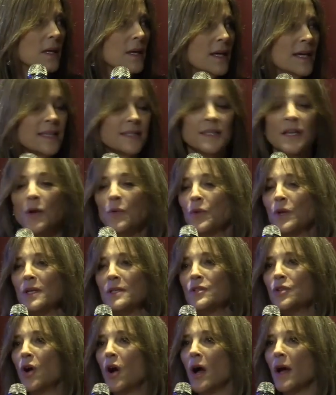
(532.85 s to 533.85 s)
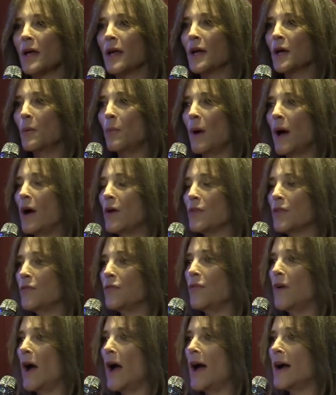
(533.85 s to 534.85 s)
It's not really talking about the
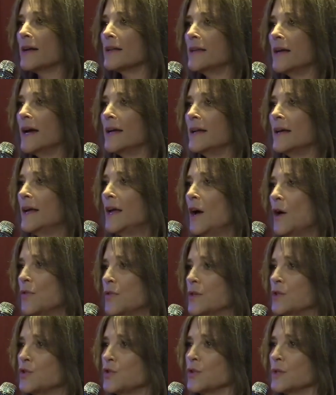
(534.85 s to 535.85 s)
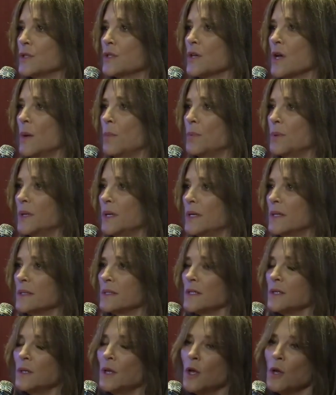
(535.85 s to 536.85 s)
fact that health insurance companies
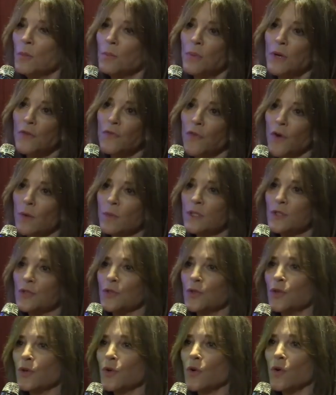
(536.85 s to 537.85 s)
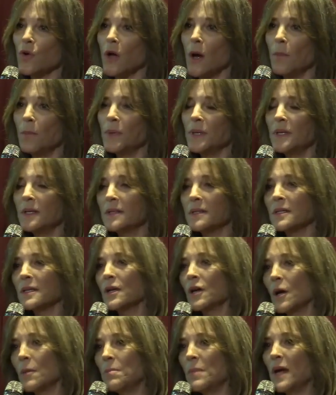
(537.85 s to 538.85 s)
and big pharmaceutical companies and
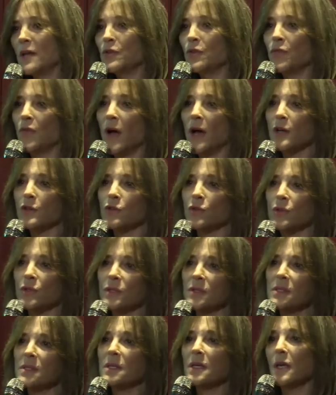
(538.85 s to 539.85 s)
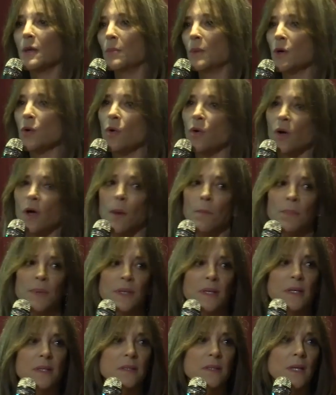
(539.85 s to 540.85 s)
gun manufacturers and chemical
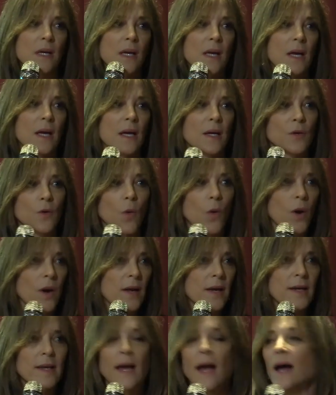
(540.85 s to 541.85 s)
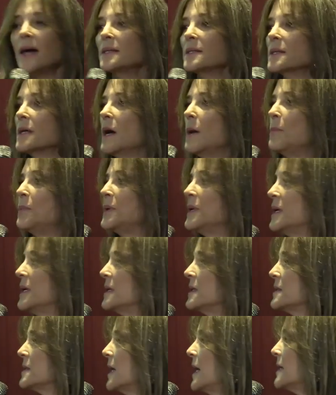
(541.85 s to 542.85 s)
companies and oil and gas
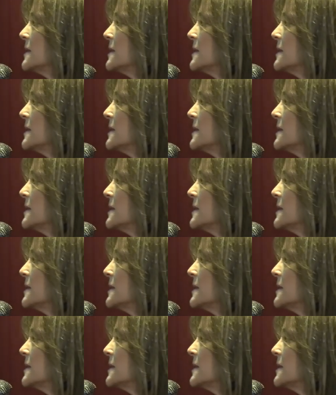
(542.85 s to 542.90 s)
companies